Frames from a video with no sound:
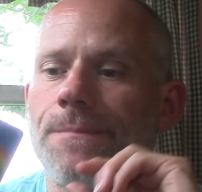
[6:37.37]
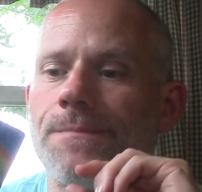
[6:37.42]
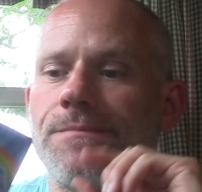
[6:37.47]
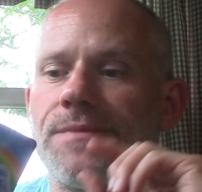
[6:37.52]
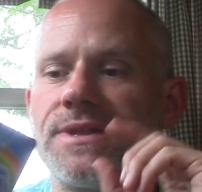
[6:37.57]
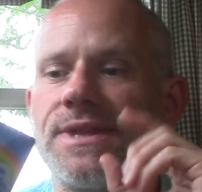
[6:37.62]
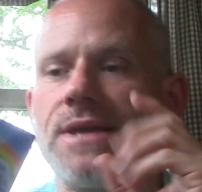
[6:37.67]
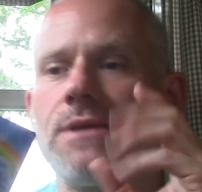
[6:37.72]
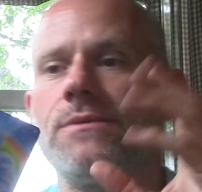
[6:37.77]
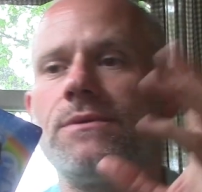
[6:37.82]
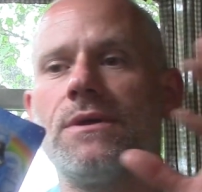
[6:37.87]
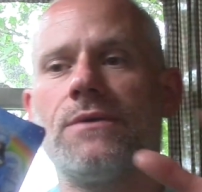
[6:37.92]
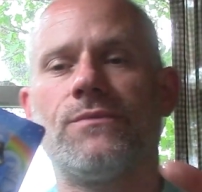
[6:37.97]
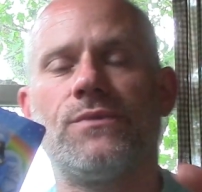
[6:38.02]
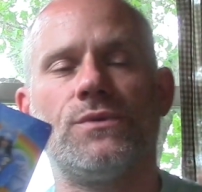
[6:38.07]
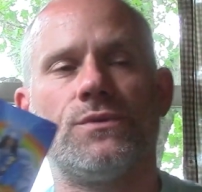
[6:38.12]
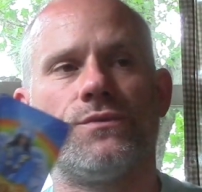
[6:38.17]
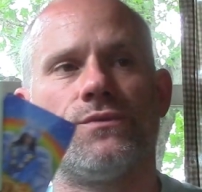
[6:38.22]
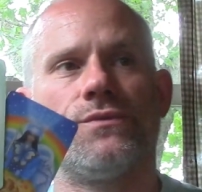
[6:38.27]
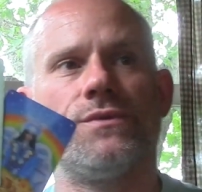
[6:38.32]
But then if
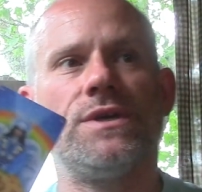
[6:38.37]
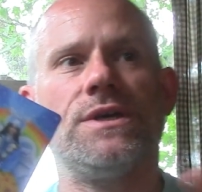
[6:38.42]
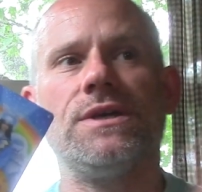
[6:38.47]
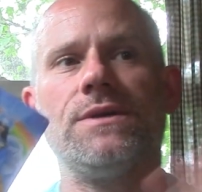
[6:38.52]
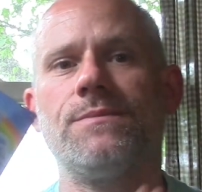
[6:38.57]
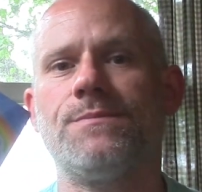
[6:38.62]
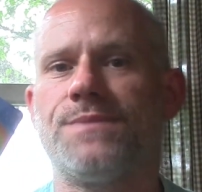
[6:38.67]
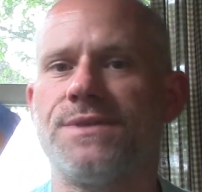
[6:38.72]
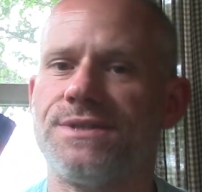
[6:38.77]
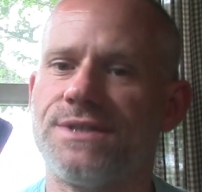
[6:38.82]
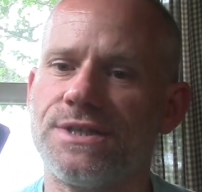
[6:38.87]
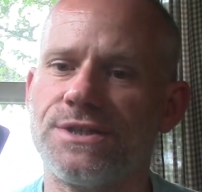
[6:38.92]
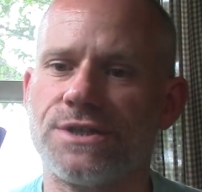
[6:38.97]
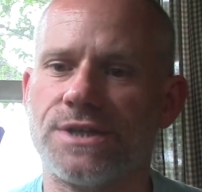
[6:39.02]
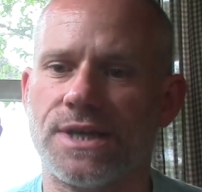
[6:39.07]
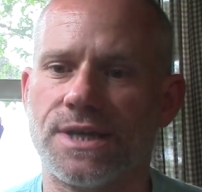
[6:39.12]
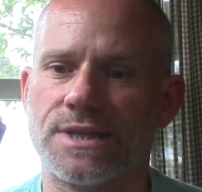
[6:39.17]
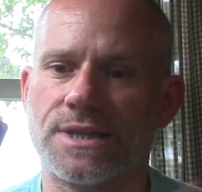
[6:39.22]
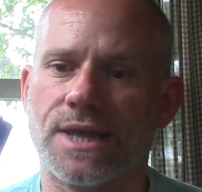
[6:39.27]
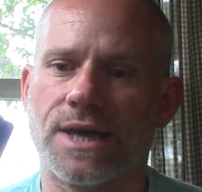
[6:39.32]
you
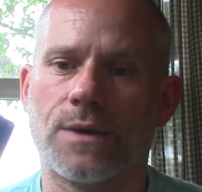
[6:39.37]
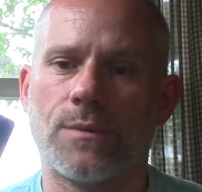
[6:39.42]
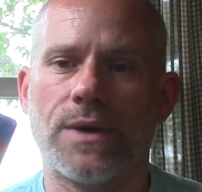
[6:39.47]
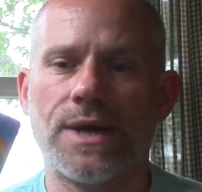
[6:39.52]
reposition it, and like,